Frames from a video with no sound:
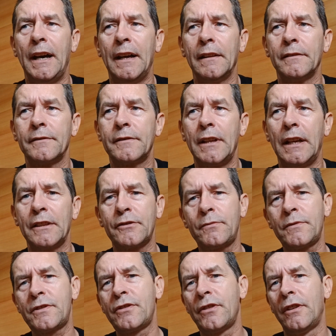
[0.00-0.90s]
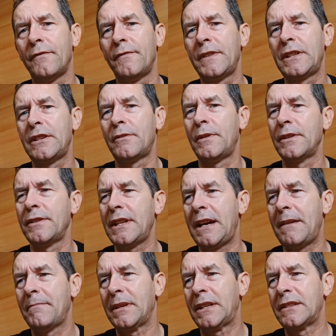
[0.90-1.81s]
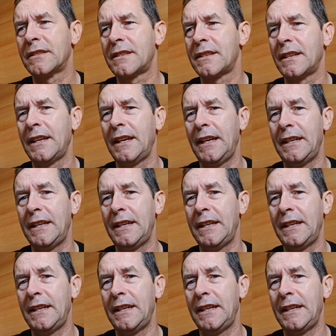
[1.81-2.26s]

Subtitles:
I'll do a short video on that, because